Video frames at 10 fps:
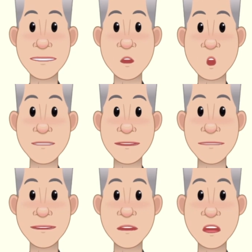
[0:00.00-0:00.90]
Now, the
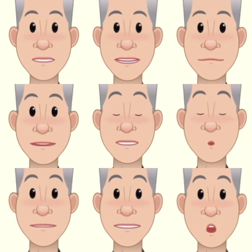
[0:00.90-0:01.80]
key idea you need to
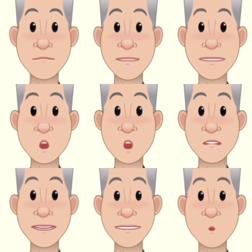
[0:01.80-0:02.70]
understand is that
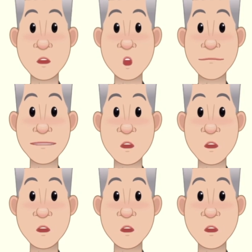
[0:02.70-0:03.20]
the hemolymph